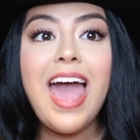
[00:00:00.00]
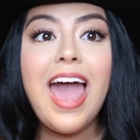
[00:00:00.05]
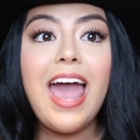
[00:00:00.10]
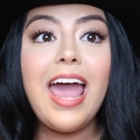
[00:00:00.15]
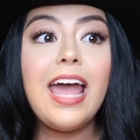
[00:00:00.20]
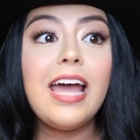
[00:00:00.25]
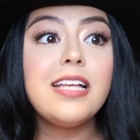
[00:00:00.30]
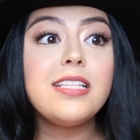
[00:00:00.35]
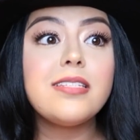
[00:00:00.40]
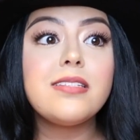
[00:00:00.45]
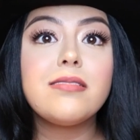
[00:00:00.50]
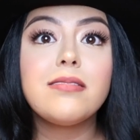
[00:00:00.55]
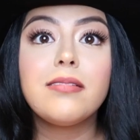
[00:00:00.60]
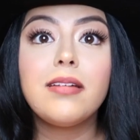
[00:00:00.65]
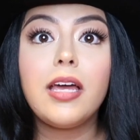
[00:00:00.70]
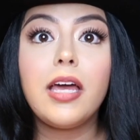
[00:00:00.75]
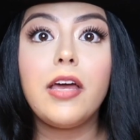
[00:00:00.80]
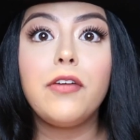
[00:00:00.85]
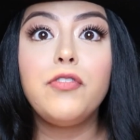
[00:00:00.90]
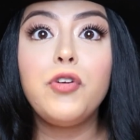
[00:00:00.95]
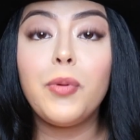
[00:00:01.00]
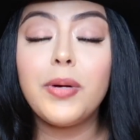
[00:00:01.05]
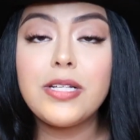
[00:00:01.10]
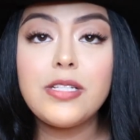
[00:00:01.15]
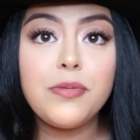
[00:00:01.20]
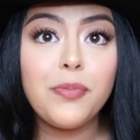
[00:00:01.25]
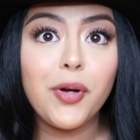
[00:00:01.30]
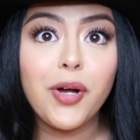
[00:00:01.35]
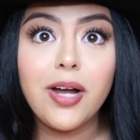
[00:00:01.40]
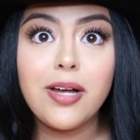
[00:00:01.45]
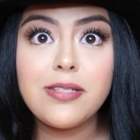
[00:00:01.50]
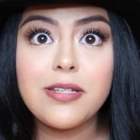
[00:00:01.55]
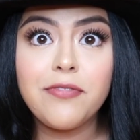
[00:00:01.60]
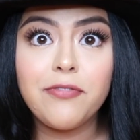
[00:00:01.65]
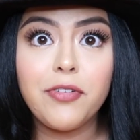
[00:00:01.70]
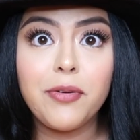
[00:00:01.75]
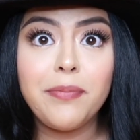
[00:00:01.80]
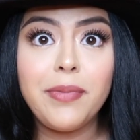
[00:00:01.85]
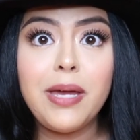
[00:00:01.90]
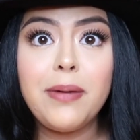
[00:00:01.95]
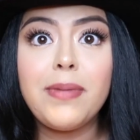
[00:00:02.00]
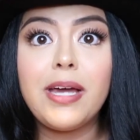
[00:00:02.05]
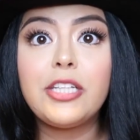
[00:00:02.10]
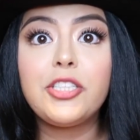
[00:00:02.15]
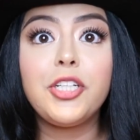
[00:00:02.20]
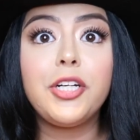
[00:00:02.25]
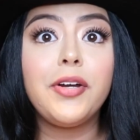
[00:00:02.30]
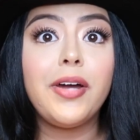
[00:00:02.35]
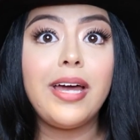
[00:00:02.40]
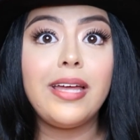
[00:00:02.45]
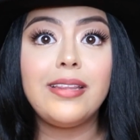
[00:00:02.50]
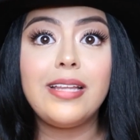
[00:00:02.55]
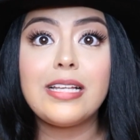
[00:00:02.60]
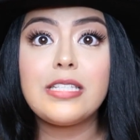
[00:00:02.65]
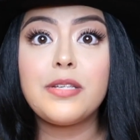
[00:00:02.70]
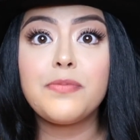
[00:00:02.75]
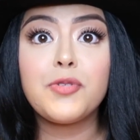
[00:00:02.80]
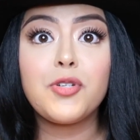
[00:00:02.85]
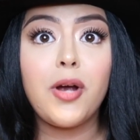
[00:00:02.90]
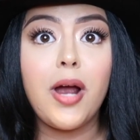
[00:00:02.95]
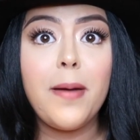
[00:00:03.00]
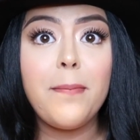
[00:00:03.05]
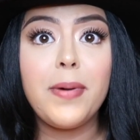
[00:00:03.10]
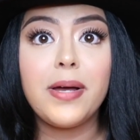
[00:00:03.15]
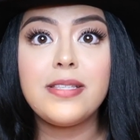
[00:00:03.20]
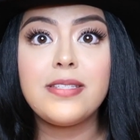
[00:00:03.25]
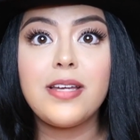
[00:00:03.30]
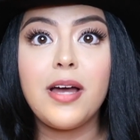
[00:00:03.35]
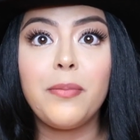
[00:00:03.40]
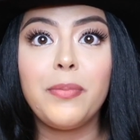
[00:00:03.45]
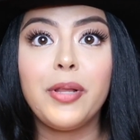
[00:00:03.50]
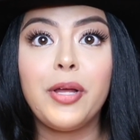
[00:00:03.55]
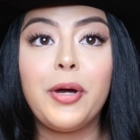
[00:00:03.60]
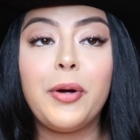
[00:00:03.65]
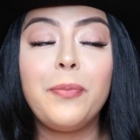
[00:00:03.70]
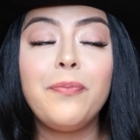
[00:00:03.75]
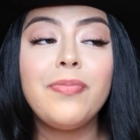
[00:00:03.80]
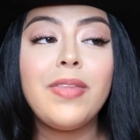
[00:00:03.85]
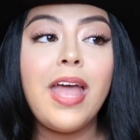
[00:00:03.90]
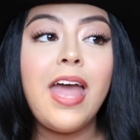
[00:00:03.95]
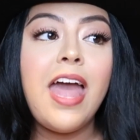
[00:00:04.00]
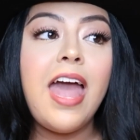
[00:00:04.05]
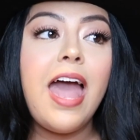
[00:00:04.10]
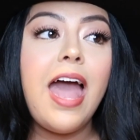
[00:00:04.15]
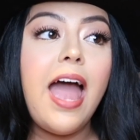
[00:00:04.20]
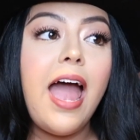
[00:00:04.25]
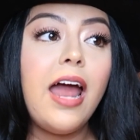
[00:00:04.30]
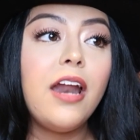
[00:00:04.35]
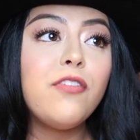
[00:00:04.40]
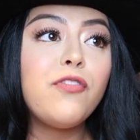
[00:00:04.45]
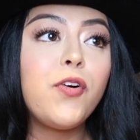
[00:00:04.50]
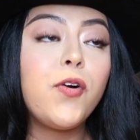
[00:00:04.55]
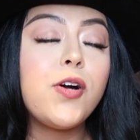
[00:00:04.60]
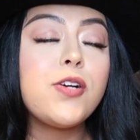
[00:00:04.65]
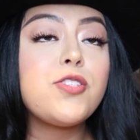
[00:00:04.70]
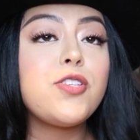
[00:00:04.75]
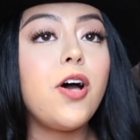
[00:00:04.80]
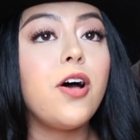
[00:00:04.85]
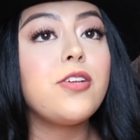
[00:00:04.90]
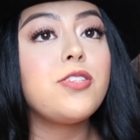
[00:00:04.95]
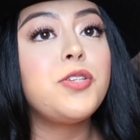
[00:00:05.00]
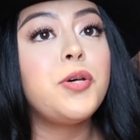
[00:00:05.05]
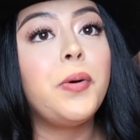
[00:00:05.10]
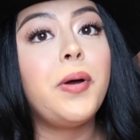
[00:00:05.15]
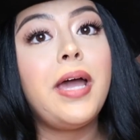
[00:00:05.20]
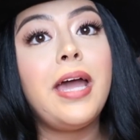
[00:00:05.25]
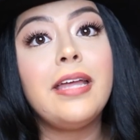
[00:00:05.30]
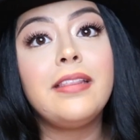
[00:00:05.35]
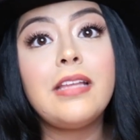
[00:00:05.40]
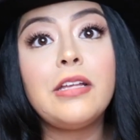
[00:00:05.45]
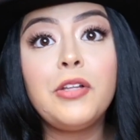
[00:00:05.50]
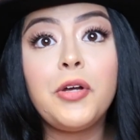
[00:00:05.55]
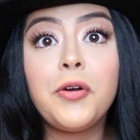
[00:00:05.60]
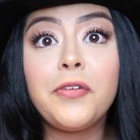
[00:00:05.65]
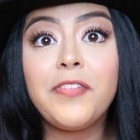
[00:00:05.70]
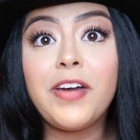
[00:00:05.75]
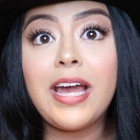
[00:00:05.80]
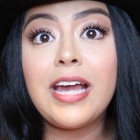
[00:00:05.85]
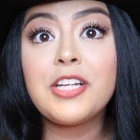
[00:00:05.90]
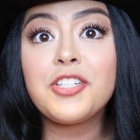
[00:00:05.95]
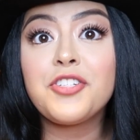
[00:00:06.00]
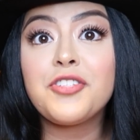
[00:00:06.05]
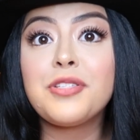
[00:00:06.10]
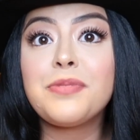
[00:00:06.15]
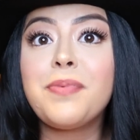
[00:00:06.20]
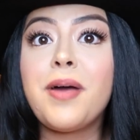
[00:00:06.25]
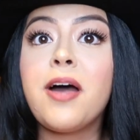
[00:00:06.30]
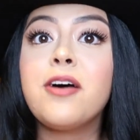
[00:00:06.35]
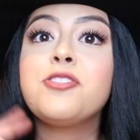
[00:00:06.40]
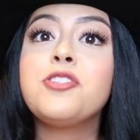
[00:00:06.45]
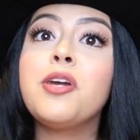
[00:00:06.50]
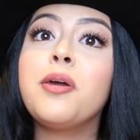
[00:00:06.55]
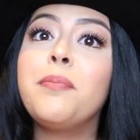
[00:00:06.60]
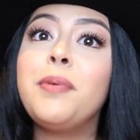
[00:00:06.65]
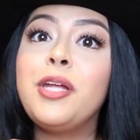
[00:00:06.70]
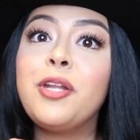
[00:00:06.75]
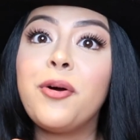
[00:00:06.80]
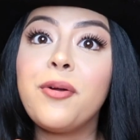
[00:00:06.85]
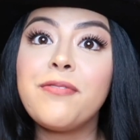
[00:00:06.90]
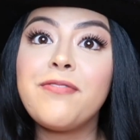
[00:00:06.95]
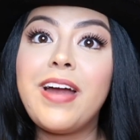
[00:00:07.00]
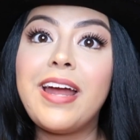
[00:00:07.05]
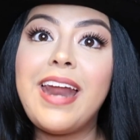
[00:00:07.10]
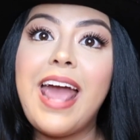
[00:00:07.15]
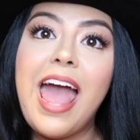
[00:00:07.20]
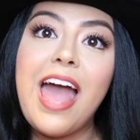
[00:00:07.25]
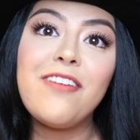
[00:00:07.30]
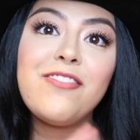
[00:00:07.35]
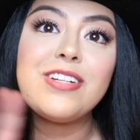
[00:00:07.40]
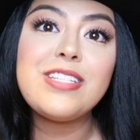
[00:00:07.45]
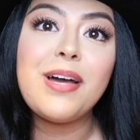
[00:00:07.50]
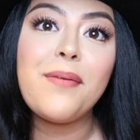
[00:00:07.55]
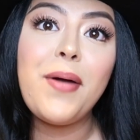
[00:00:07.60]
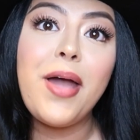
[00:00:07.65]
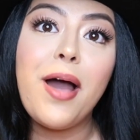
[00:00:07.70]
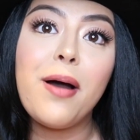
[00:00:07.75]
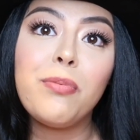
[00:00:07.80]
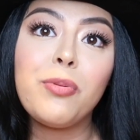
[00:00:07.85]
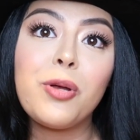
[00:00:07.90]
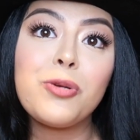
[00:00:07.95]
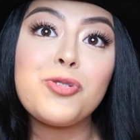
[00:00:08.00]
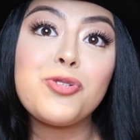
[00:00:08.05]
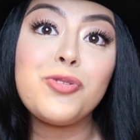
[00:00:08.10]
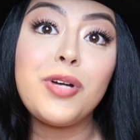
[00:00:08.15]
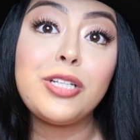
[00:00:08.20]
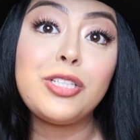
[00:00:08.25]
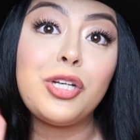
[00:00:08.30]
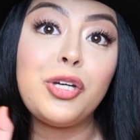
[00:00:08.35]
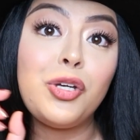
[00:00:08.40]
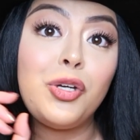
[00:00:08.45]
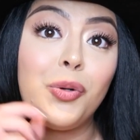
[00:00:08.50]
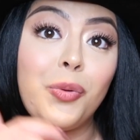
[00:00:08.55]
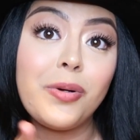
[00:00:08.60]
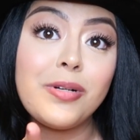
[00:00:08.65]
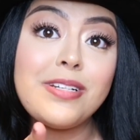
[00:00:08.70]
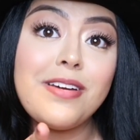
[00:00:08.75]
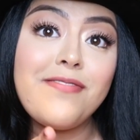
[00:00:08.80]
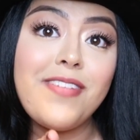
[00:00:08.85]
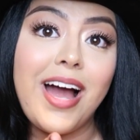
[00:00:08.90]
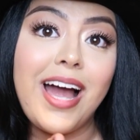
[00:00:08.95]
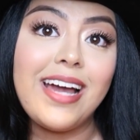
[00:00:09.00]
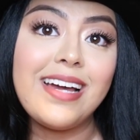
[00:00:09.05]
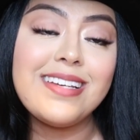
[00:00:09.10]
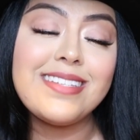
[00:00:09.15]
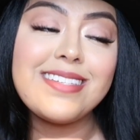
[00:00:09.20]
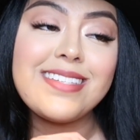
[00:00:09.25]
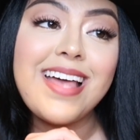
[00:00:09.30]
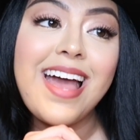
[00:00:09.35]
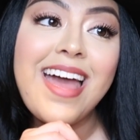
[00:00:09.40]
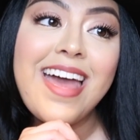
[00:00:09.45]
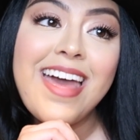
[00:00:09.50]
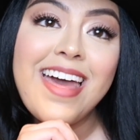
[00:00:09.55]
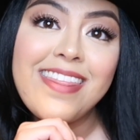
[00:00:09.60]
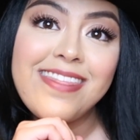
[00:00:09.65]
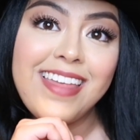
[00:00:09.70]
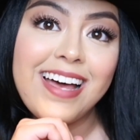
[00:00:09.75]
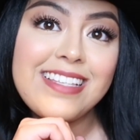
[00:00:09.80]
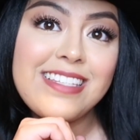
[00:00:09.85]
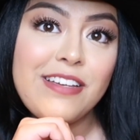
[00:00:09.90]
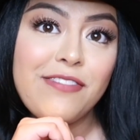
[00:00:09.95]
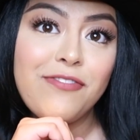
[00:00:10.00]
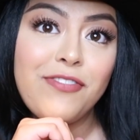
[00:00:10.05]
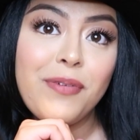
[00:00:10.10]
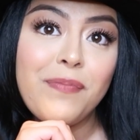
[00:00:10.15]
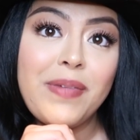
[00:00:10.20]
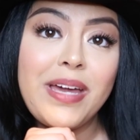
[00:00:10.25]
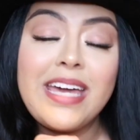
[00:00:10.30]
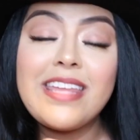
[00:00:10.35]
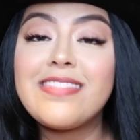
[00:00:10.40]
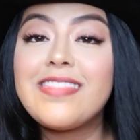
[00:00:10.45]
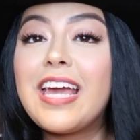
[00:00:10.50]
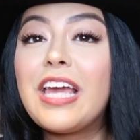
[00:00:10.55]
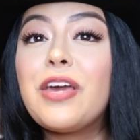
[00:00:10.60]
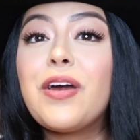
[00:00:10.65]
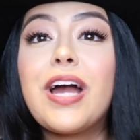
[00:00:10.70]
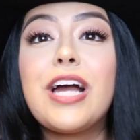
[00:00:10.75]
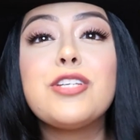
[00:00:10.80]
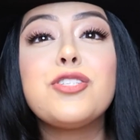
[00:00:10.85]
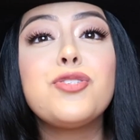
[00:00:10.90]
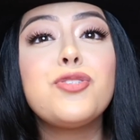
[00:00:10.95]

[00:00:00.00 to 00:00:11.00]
And if you want to see more content from me, make sure you hit that subscribe button down below. And of course, also hit the notifications bell so you can be notified every time I upload straight to your device. That's it from me. Thank you guys